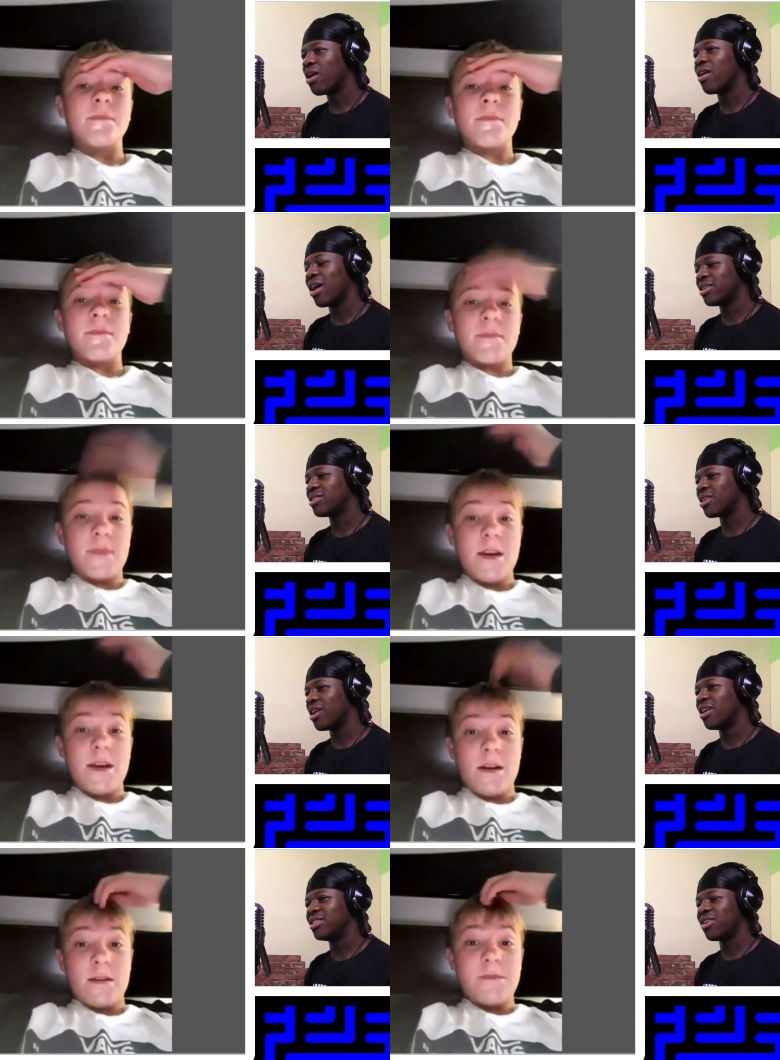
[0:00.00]
Speaker 1: All right. Yeah.
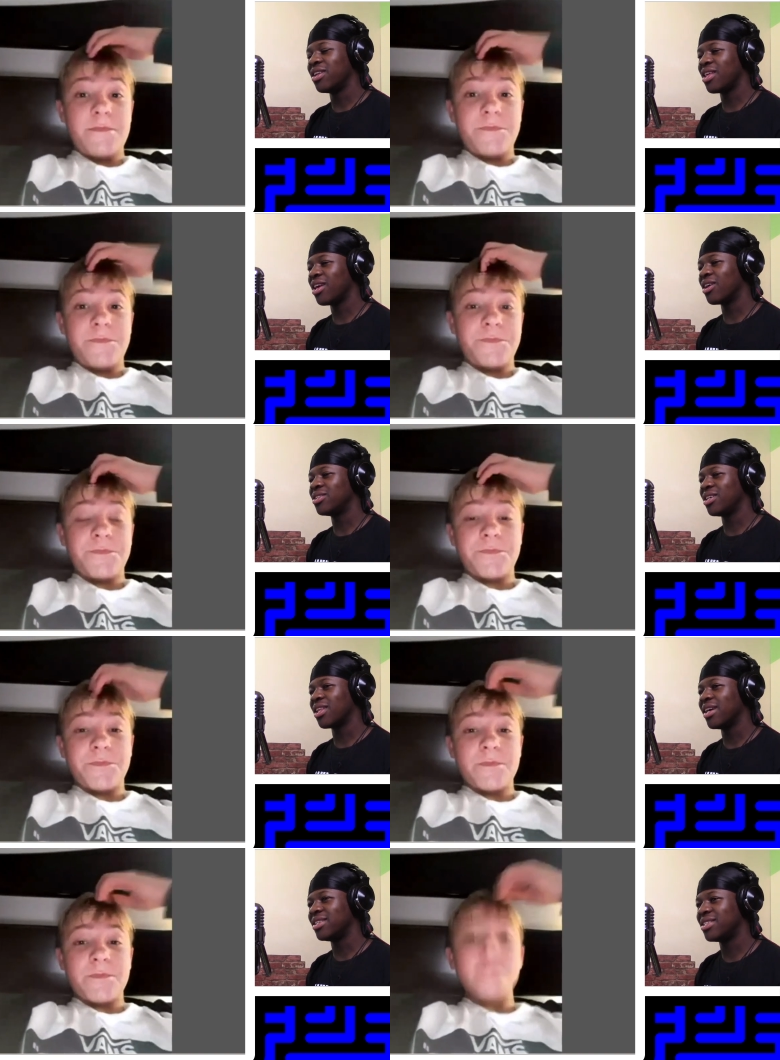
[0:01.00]
So, is there anything else you'd
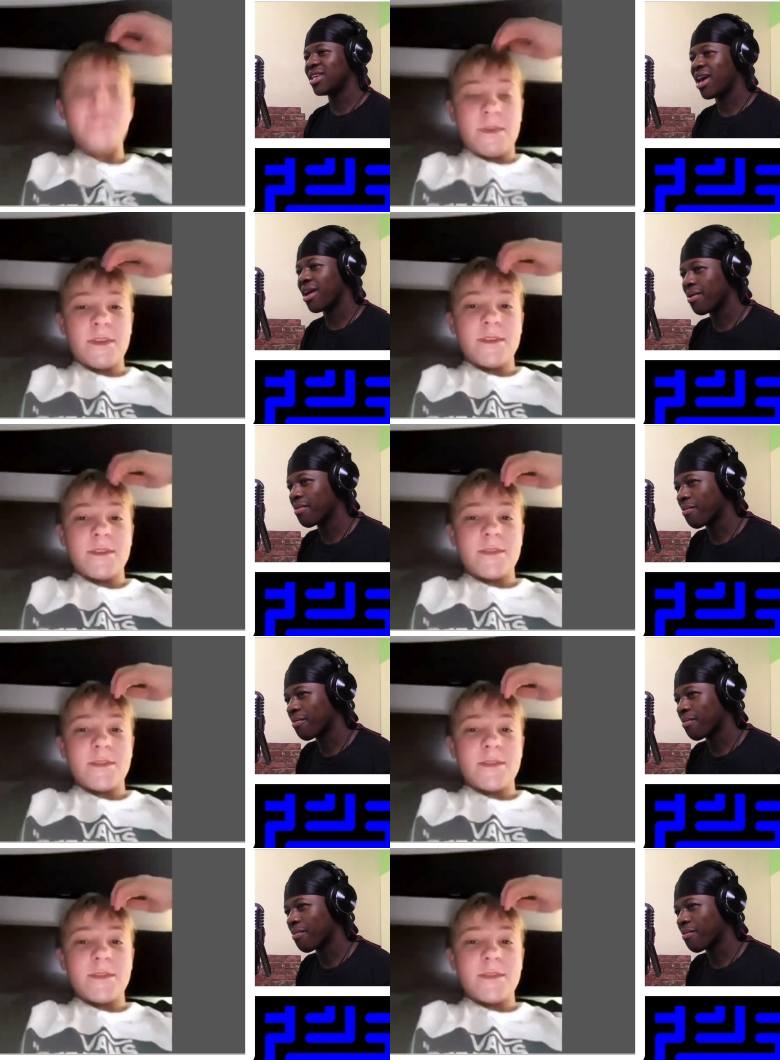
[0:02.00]
like to say?